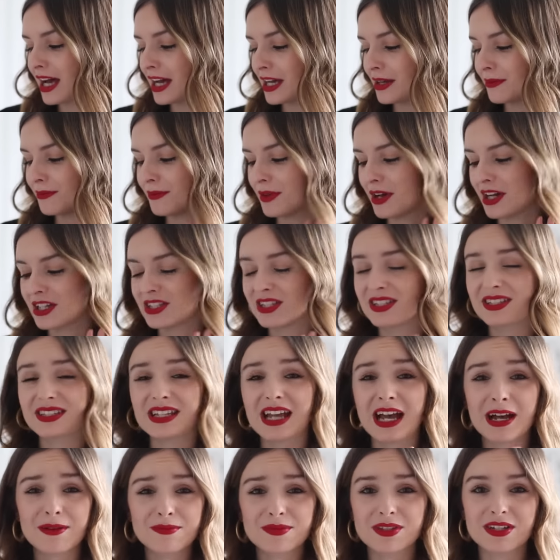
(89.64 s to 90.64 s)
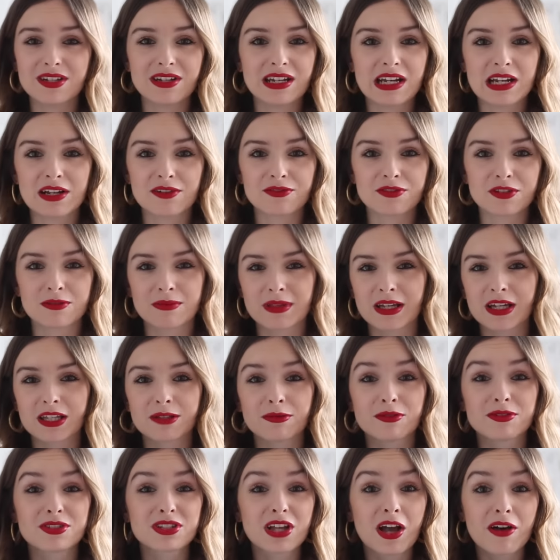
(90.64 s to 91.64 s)
I just absolutely love them. They're
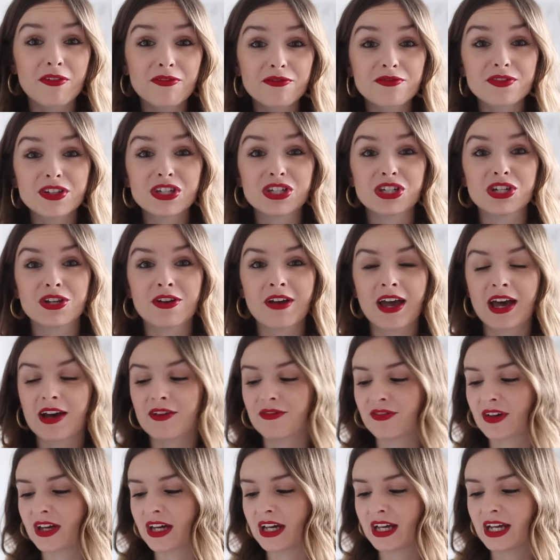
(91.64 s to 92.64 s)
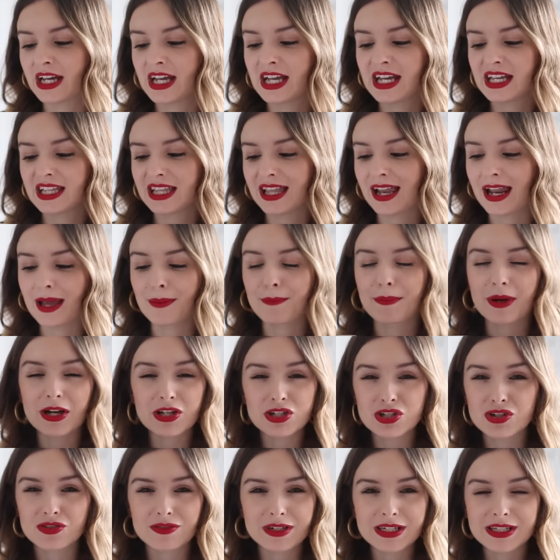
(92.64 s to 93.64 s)
the most comfy shoe ever. They're like
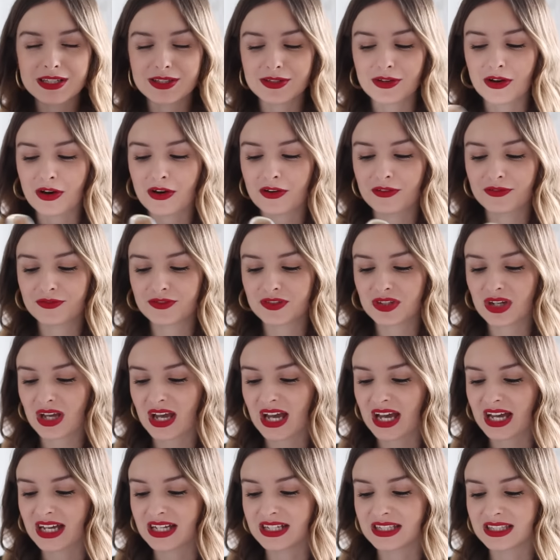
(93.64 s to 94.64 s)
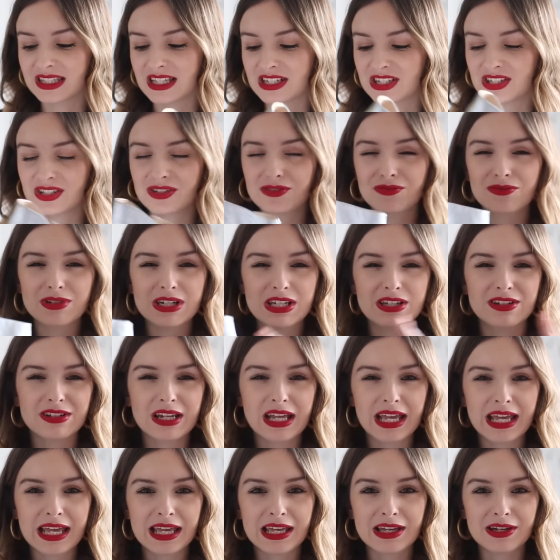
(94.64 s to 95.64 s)
buttery soft, and they're just a really good
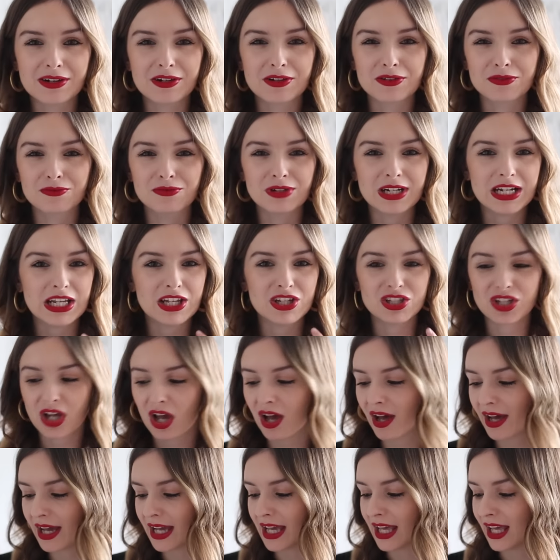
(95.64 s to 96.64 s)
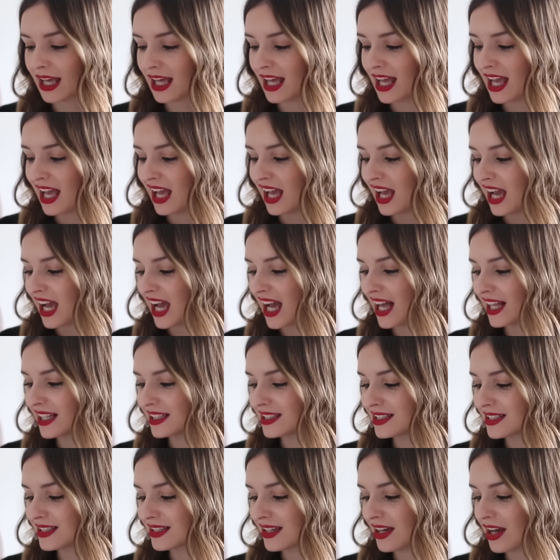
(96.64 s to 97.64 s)
heel, really good height,
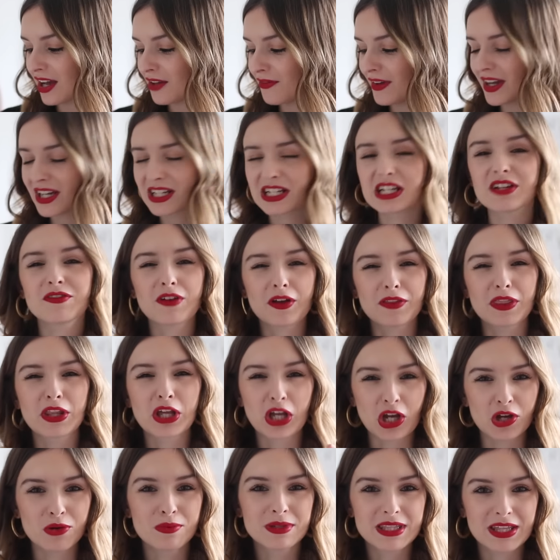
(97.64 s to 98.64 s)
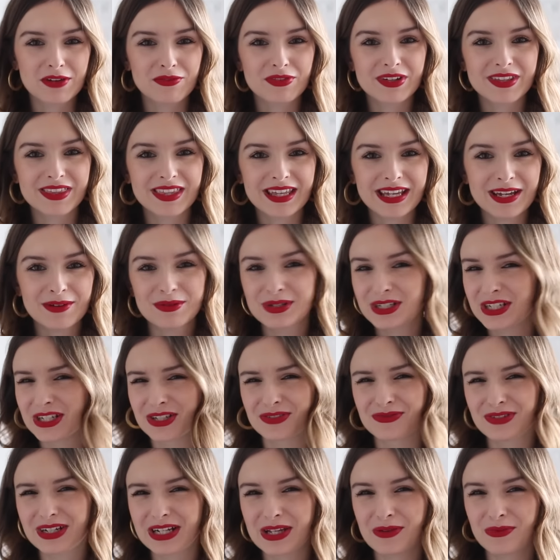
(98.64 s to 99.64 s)
and I've actually found they go with everything, which
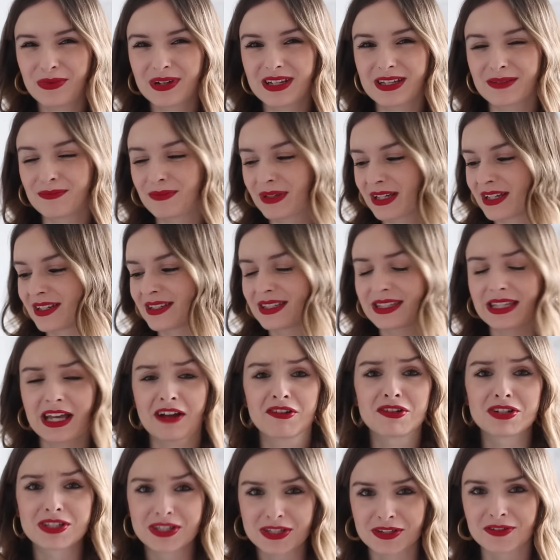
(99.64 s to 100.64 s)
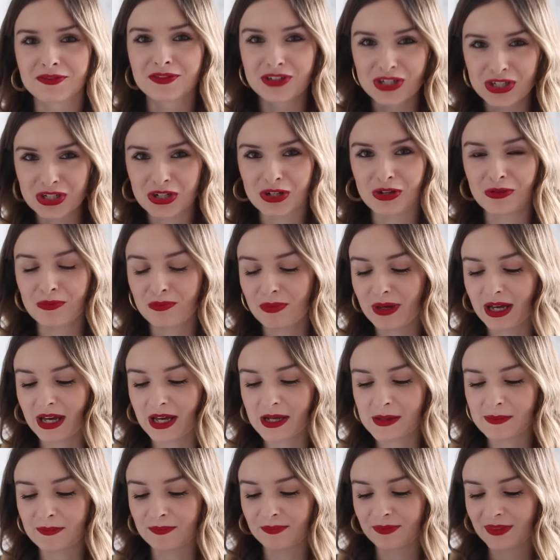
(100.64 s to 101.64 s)
is really weird because they're a silver shoe, but